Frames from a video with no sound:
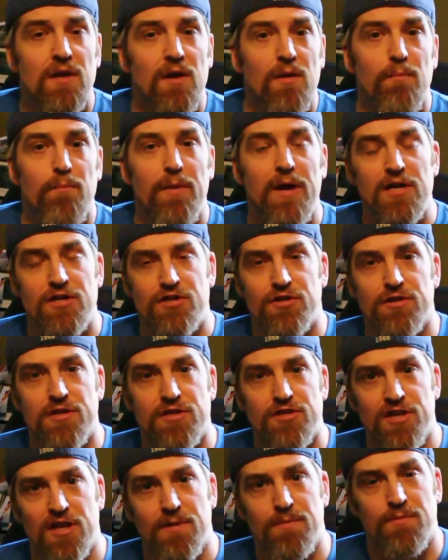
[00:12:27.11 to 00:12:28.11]
Make sure to
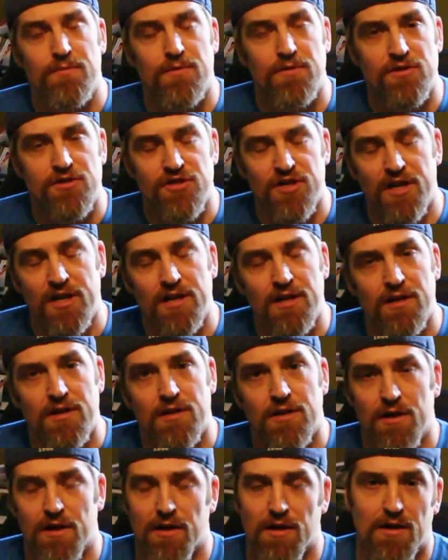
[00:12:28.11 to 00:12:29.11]
check
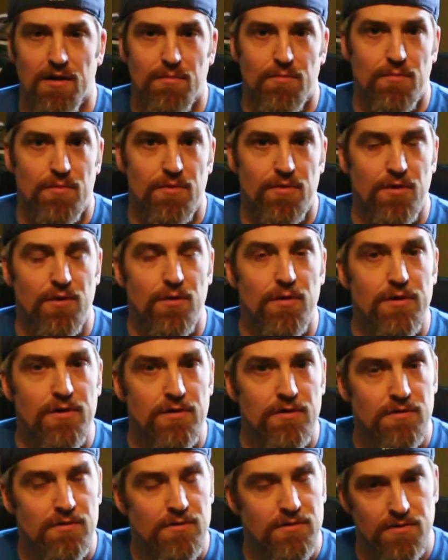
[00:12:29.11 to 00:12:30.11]

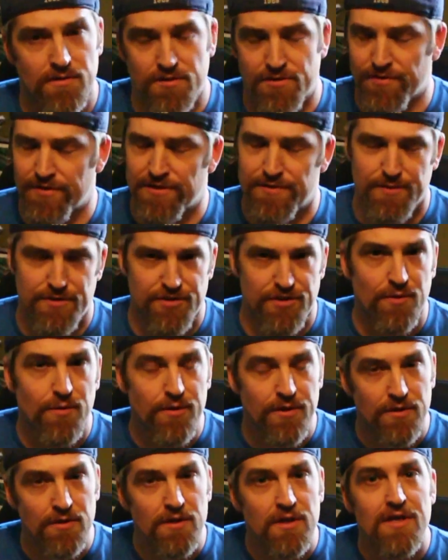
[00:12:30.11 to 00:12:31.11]
the transmission
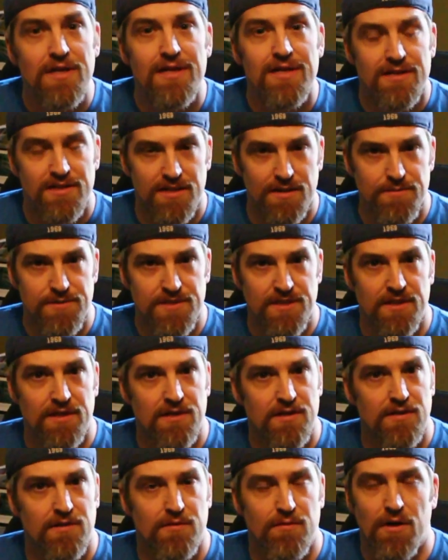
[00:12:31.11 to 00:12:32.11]
oil dipstick
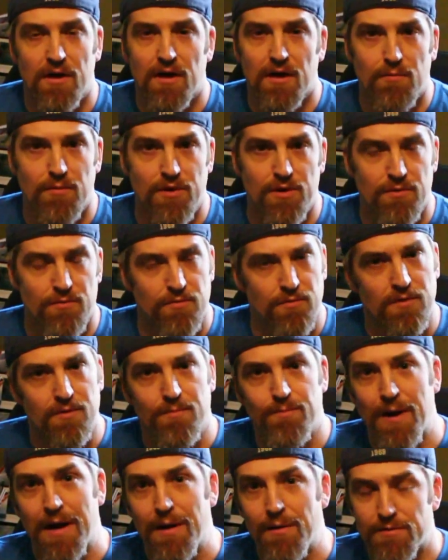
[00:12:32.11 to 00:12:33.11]
when you're
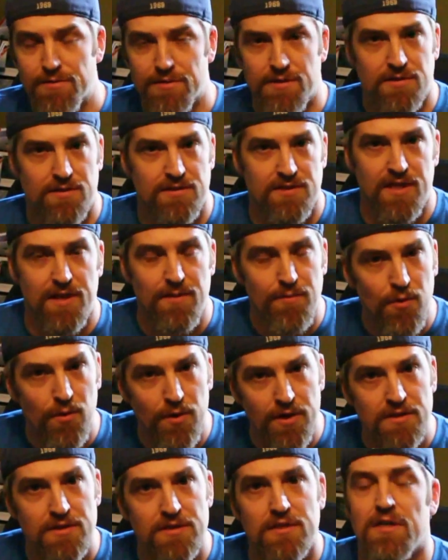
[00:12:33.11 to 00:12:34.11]
about to that
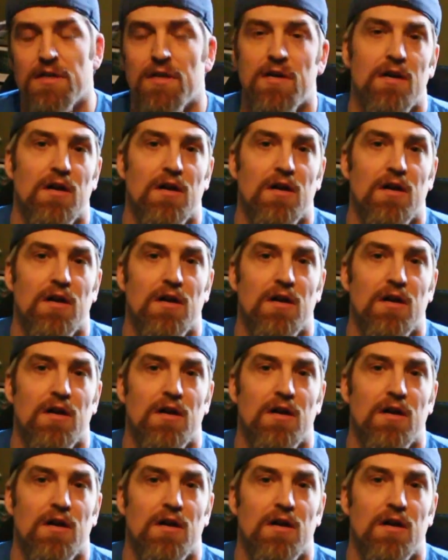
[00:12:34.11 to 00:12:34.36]
point.